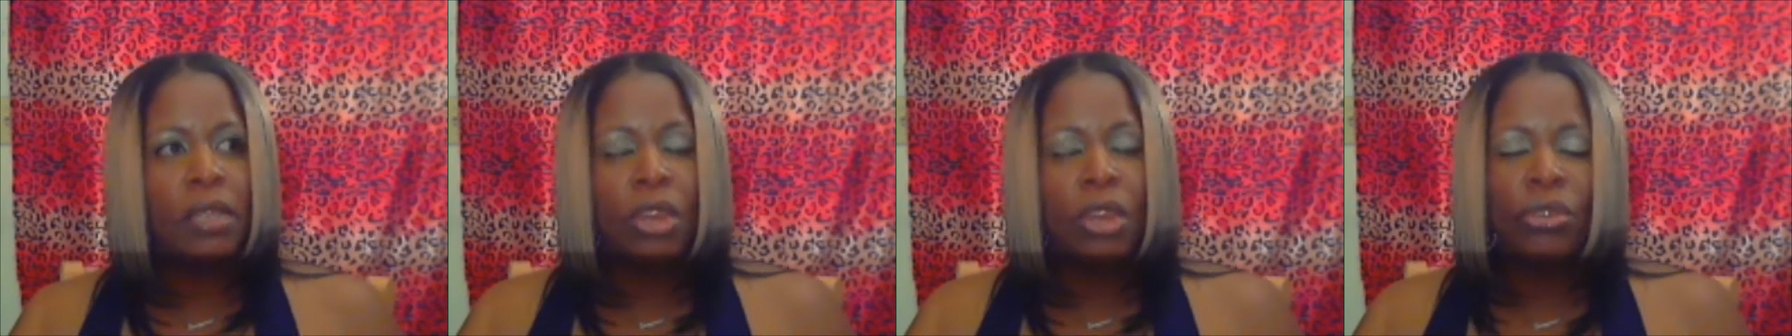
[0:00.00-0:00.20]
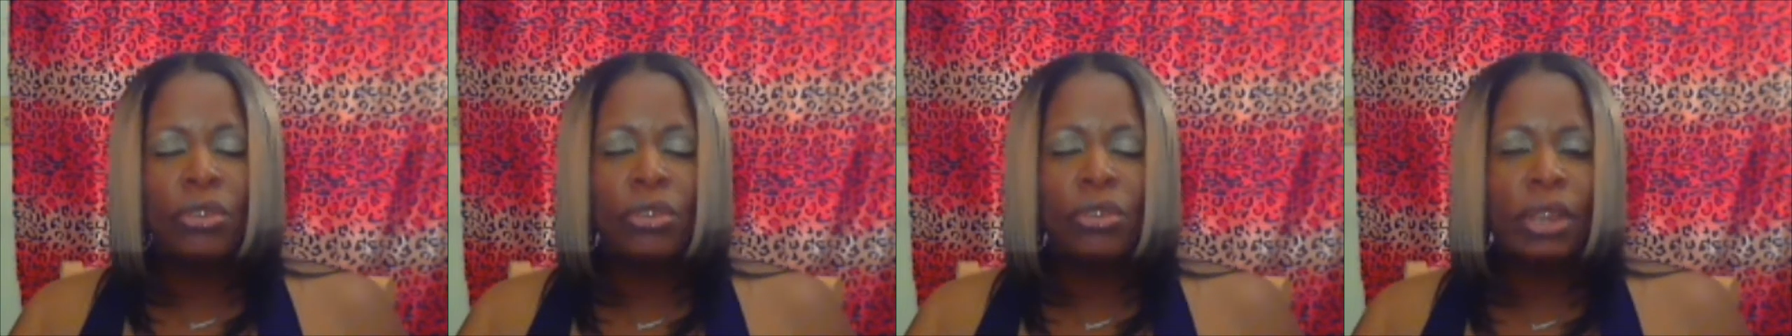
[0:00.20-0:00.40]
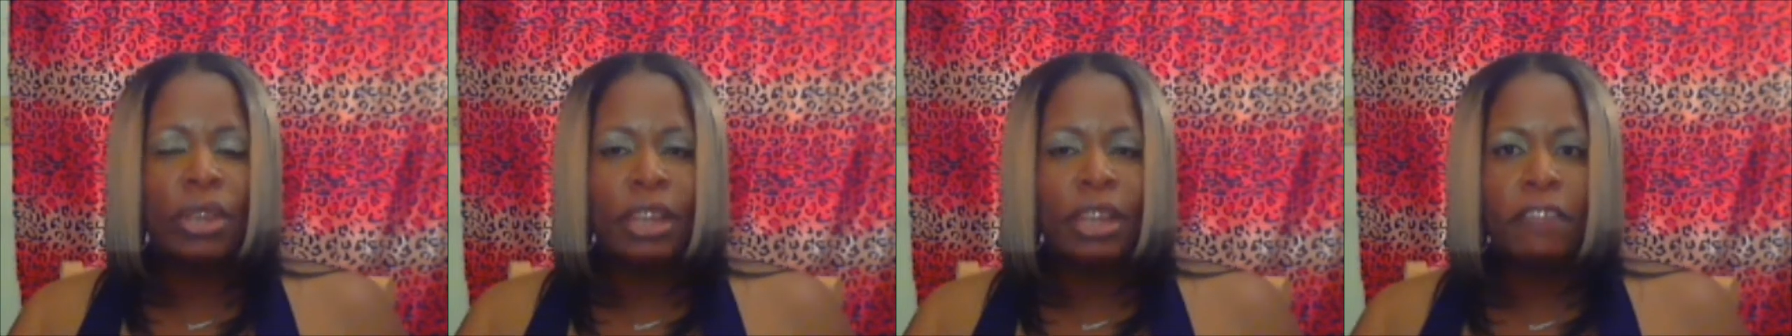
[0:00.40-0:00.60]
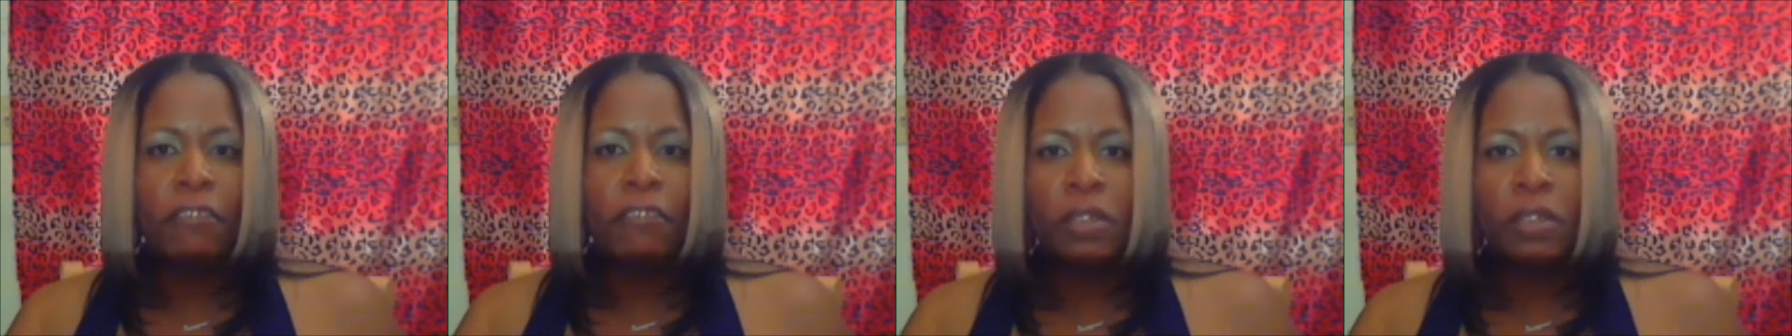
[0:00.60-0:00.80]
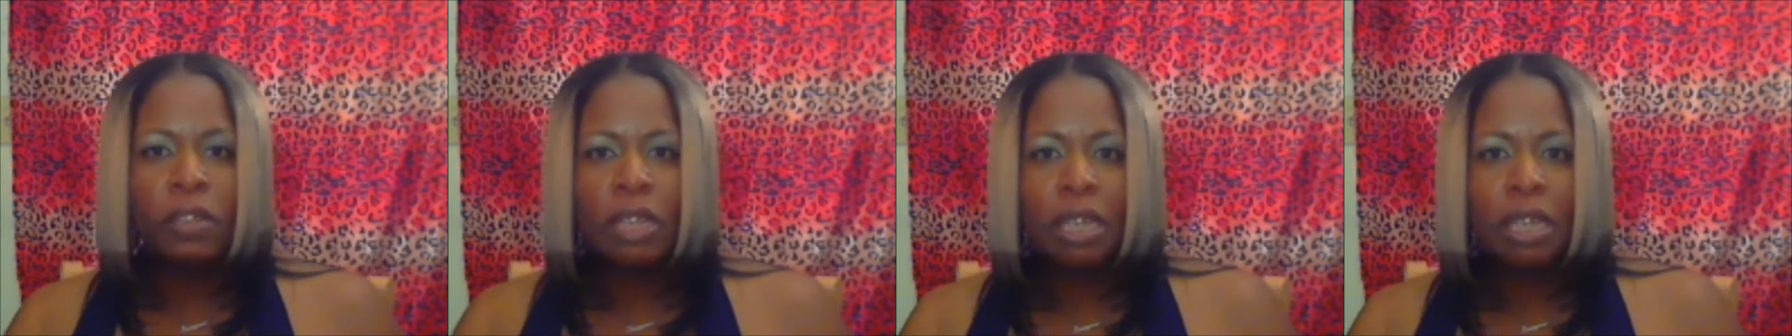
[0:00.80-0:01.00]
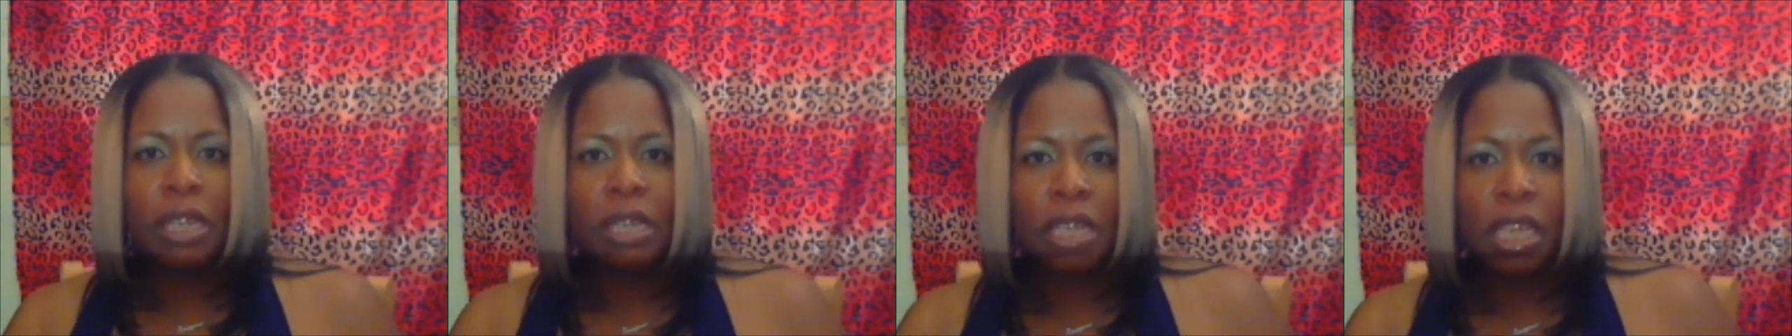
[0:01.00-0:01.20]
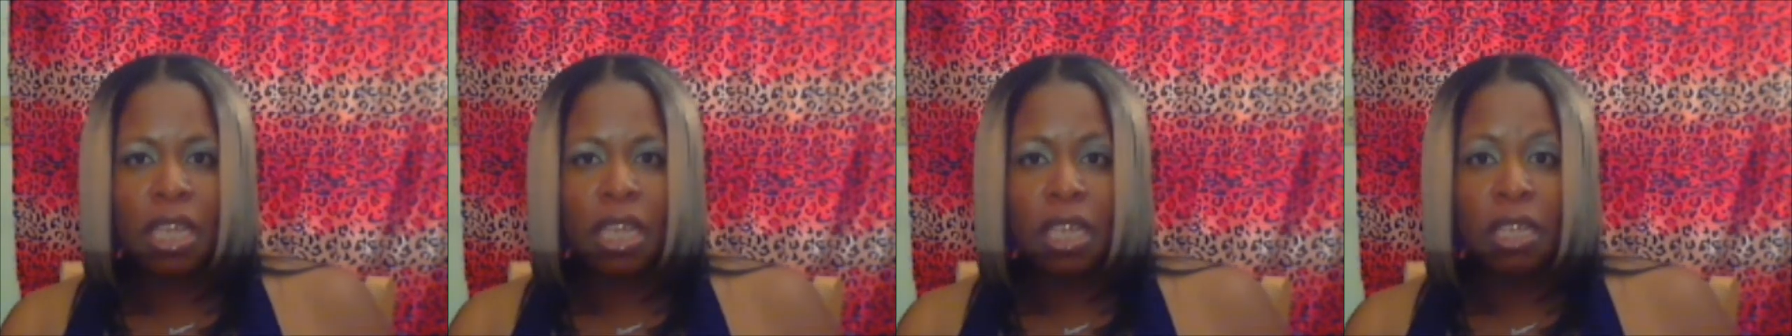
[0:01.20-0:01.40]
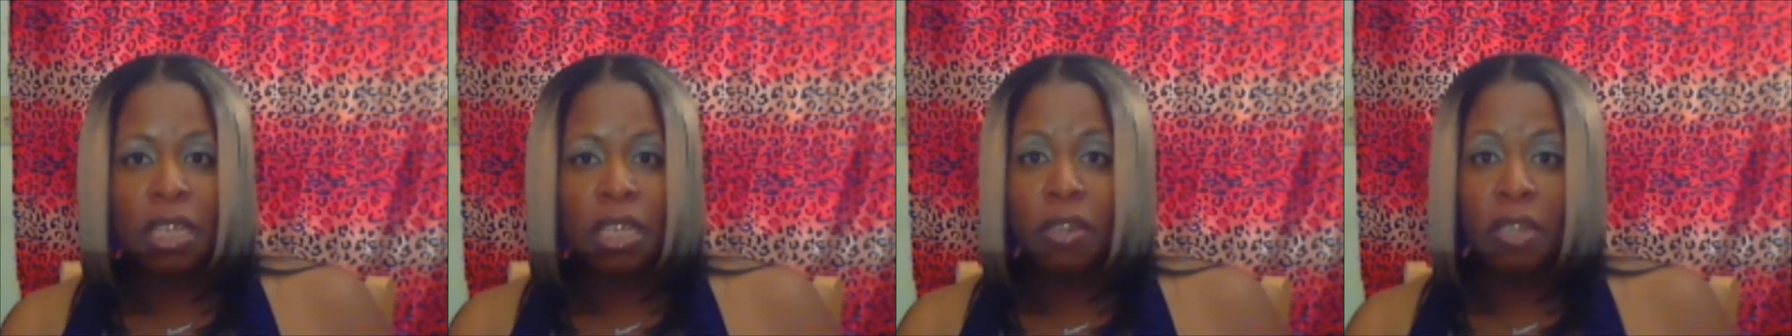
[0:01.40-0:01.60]
You know, and at first I didn't take
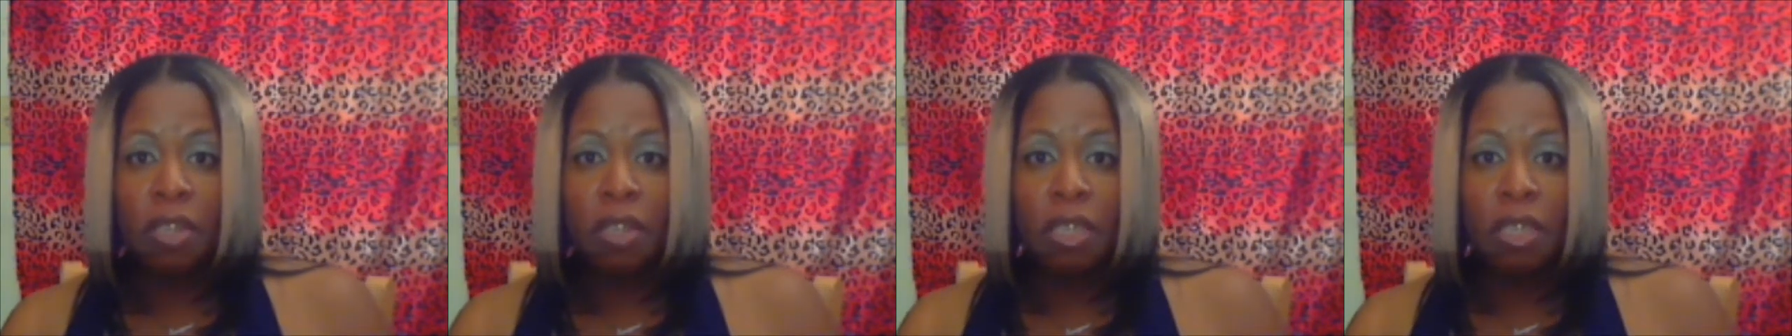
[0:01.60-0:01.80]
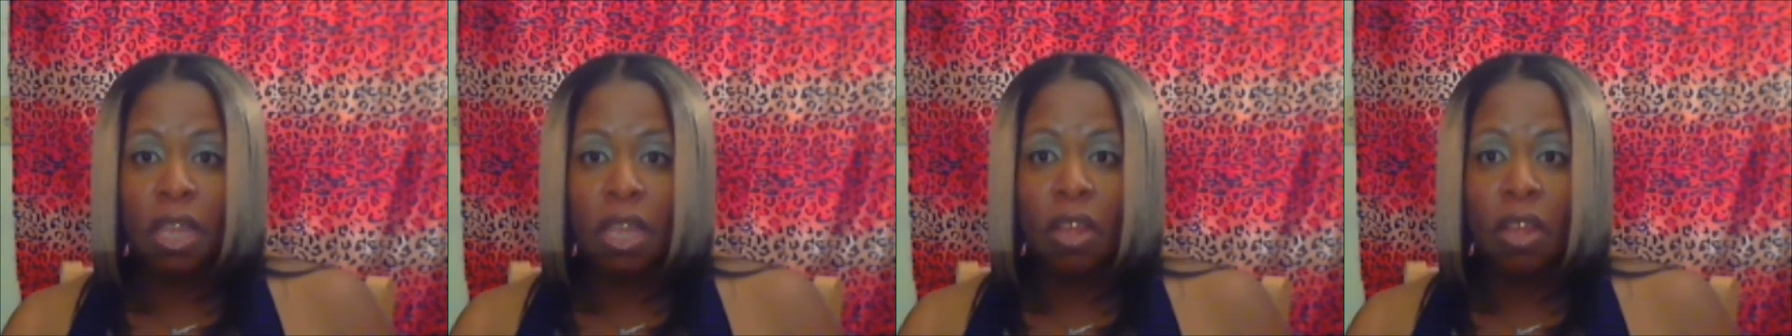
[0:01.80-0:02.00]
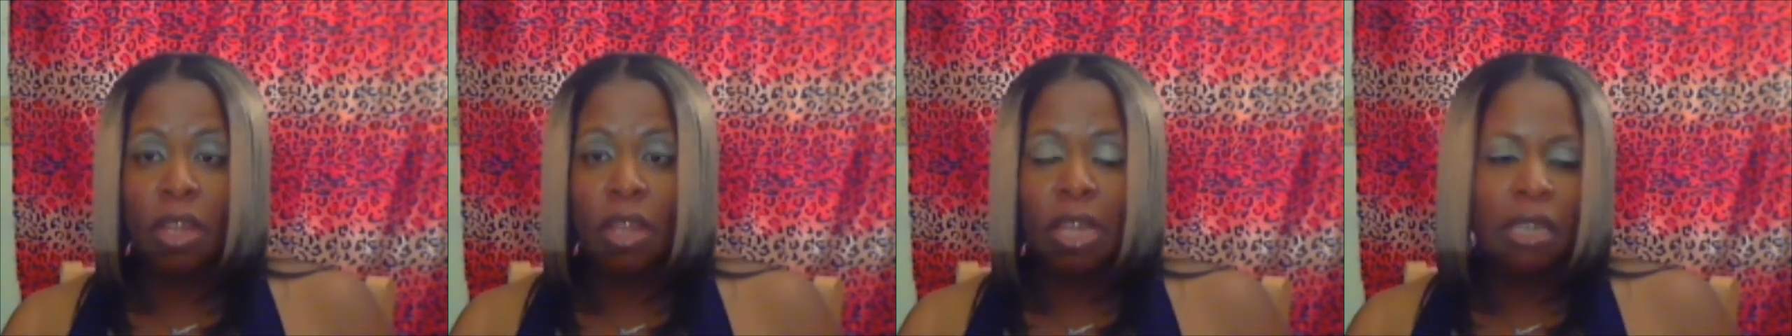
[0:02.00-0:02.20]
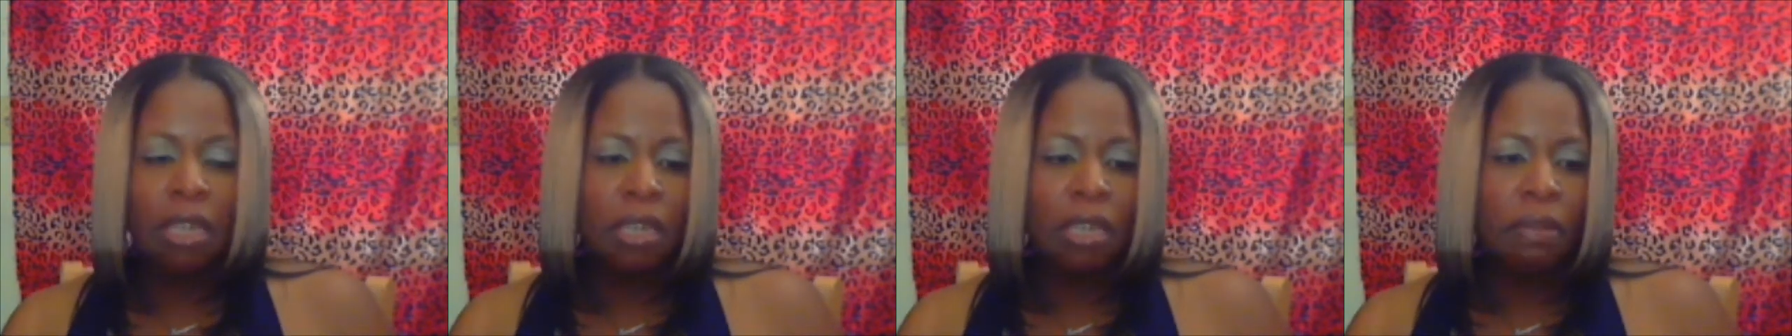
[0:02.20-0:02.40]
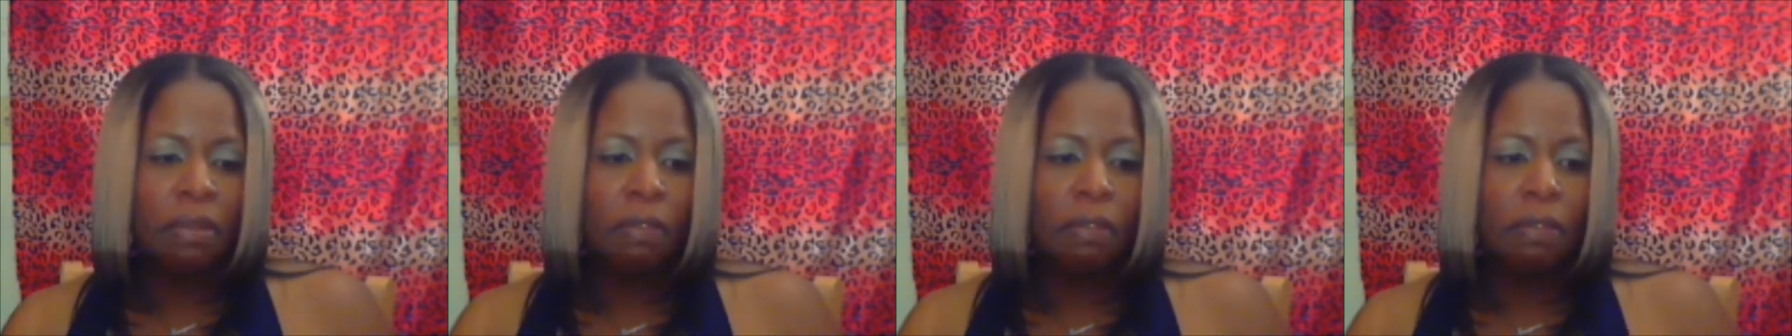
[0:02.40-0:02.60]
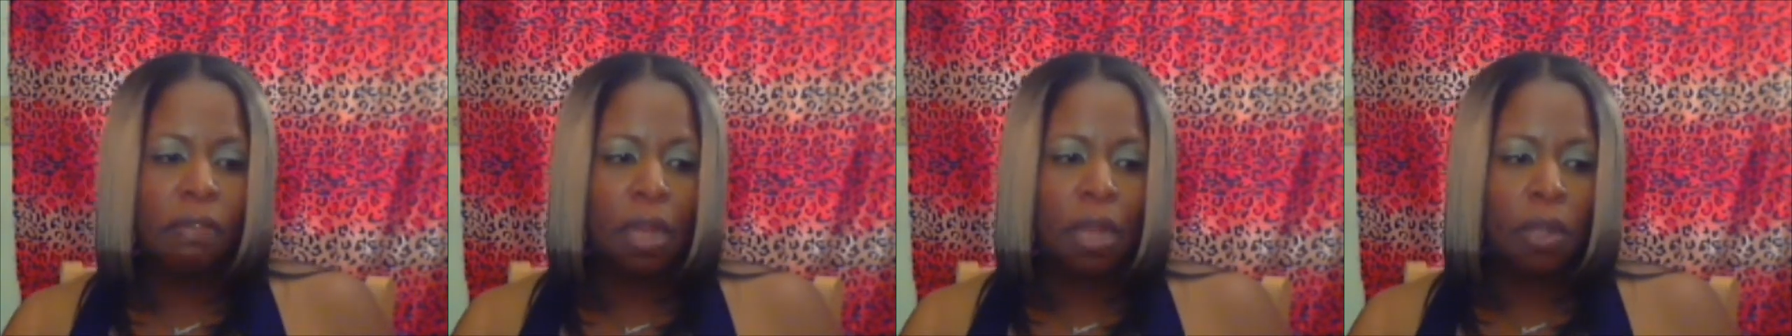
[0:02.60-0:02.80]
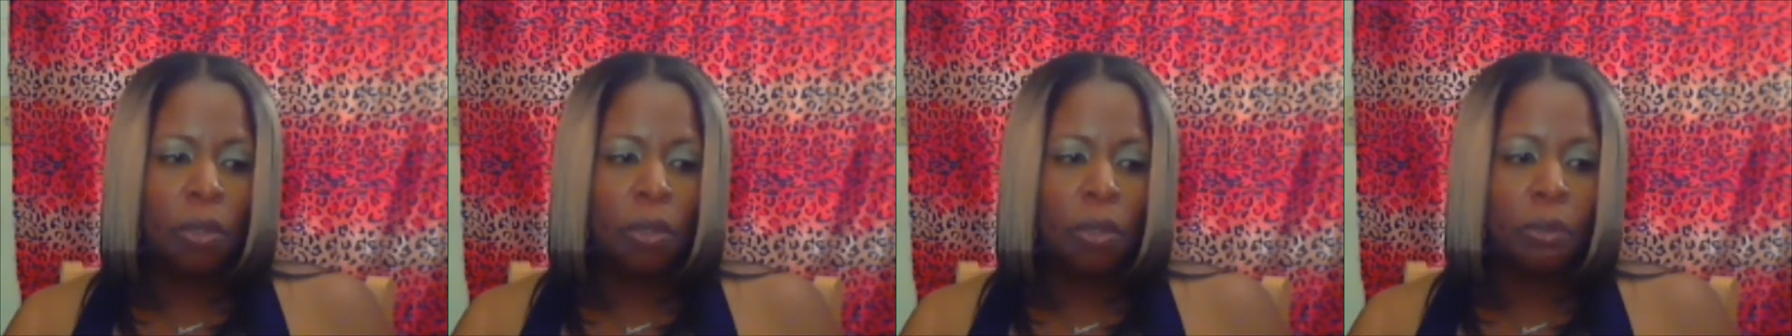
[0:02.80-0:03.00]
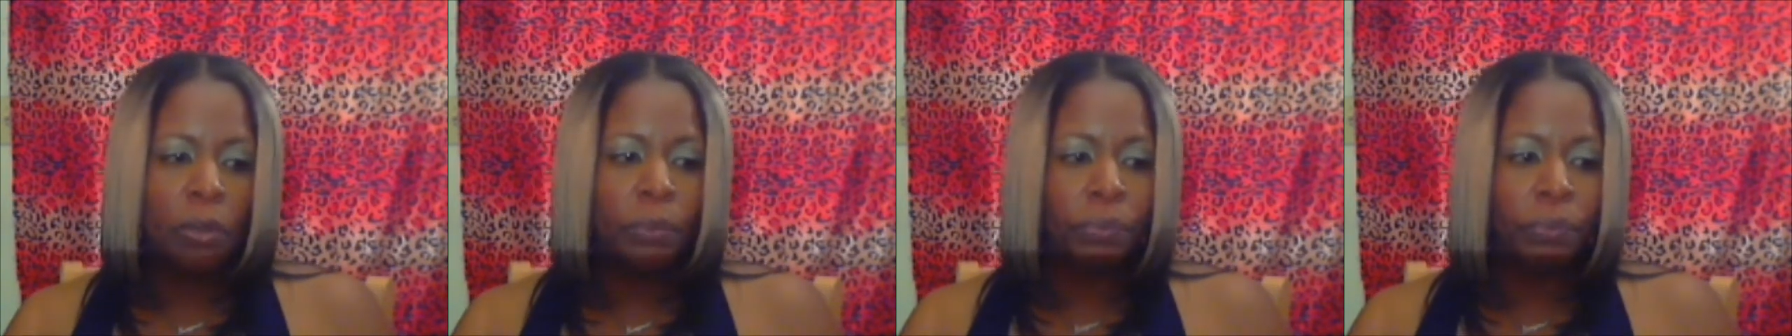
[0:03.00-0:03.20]
it serious at all. I didn't even
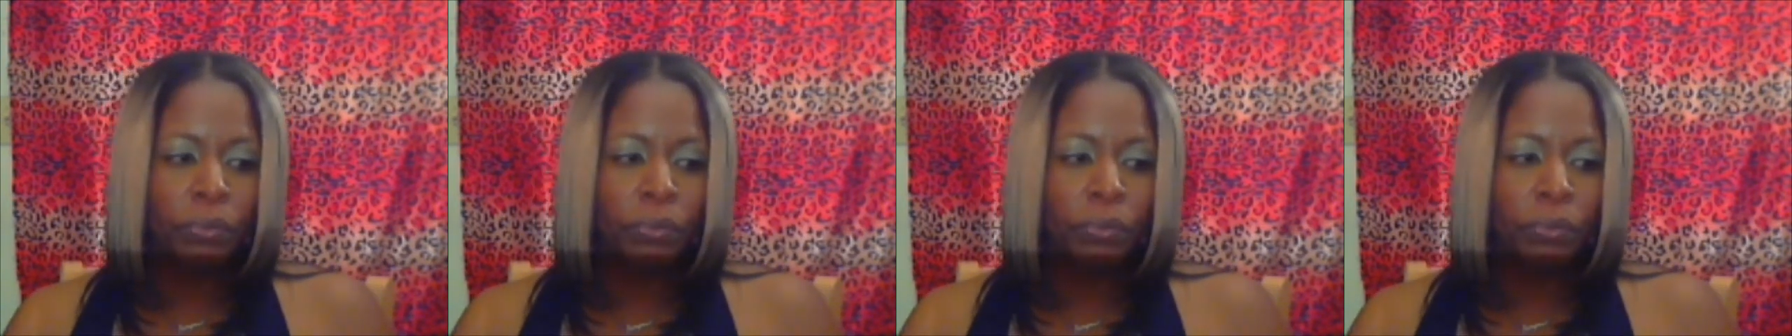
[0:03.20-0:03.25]
follow